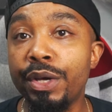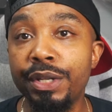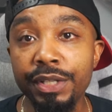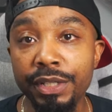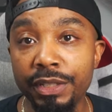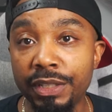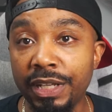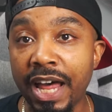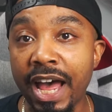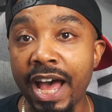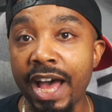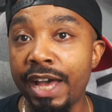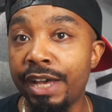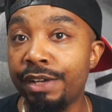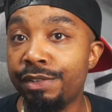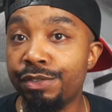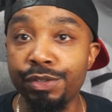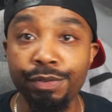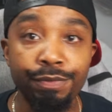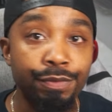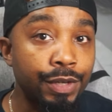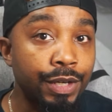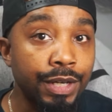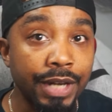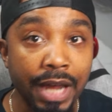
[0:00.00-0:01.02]
in the lives.
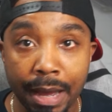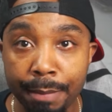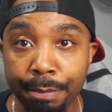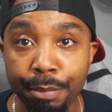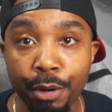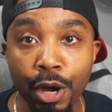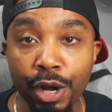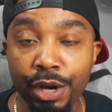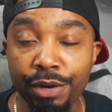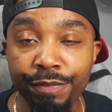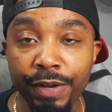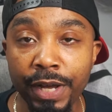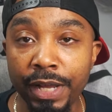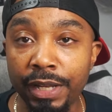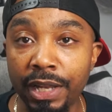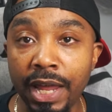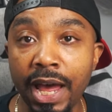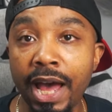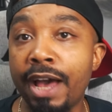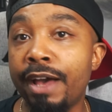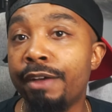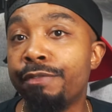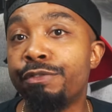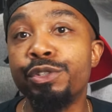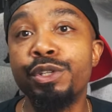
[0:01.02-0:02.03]
If you're not part of our
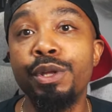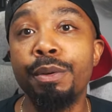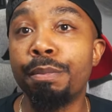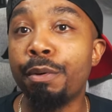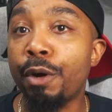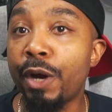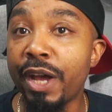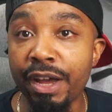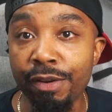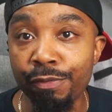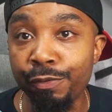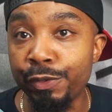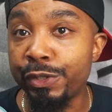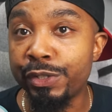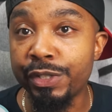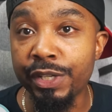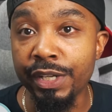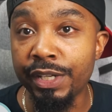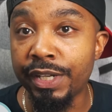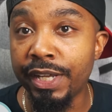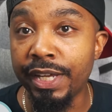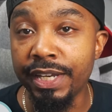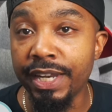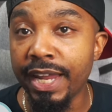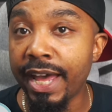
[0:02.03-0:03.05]
lives, they're every
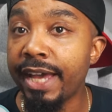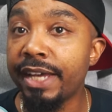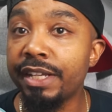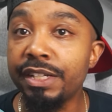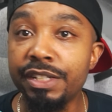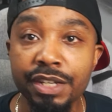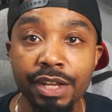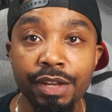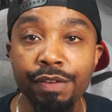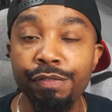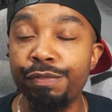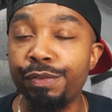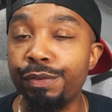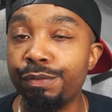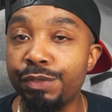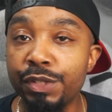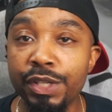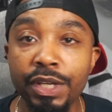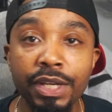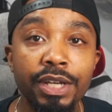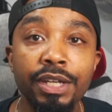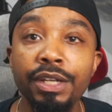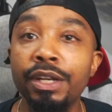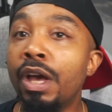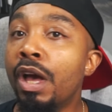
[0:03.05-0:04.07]
Sunday night,
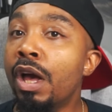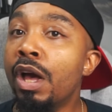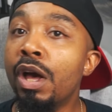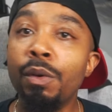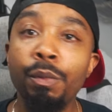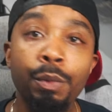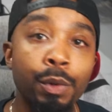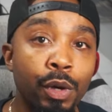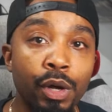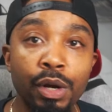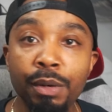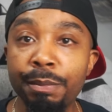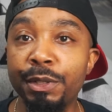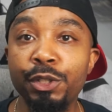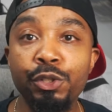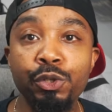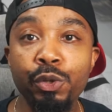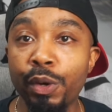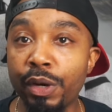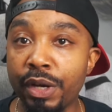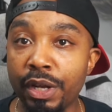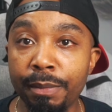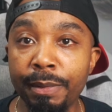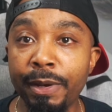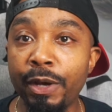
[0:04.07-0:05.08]
10:15. We're going to be
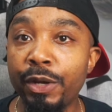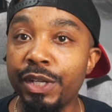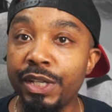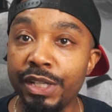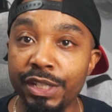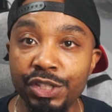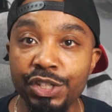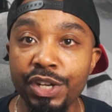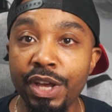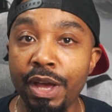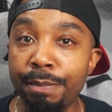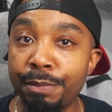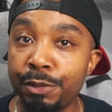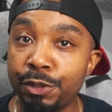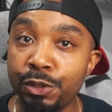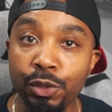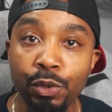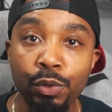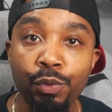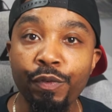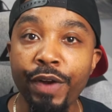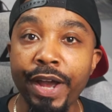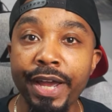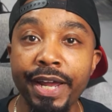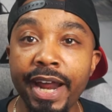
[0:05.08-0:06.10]
talking about each
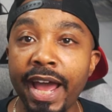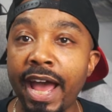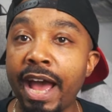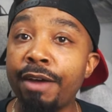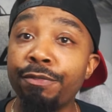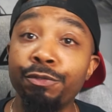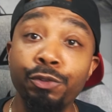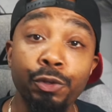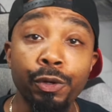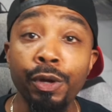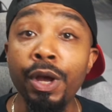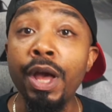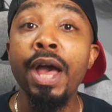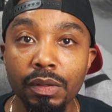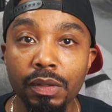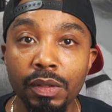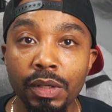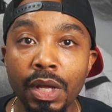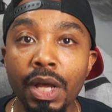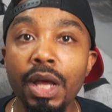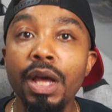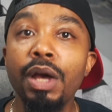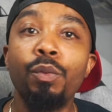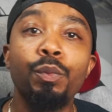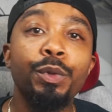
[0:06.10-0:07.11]
episode right after.
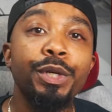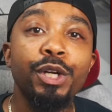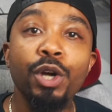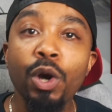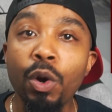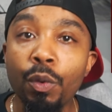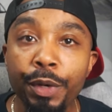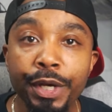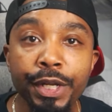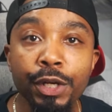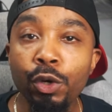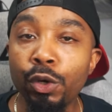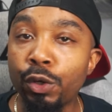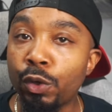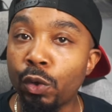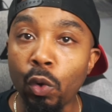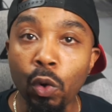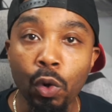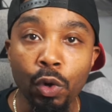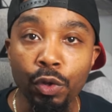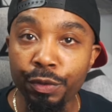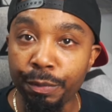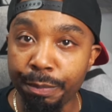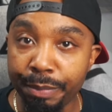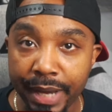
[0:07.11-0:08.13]
And we go in on
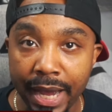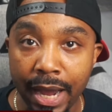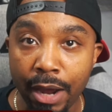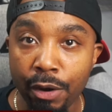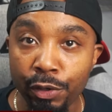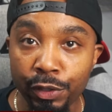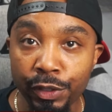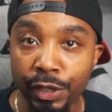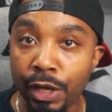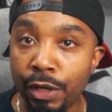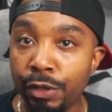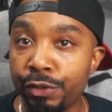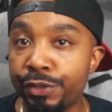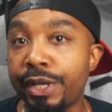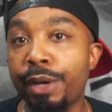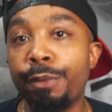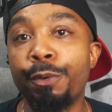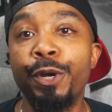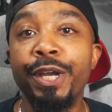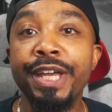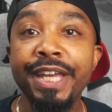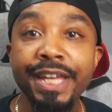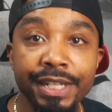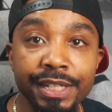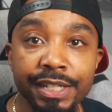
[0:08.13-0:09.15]
all the parallels that
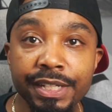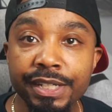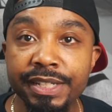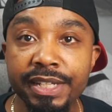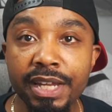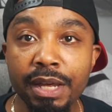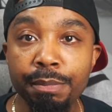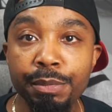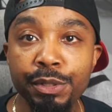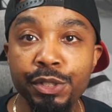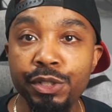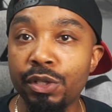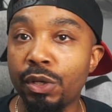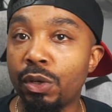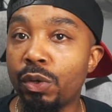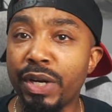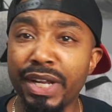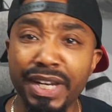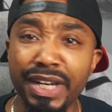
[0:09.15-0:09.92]
were in this episode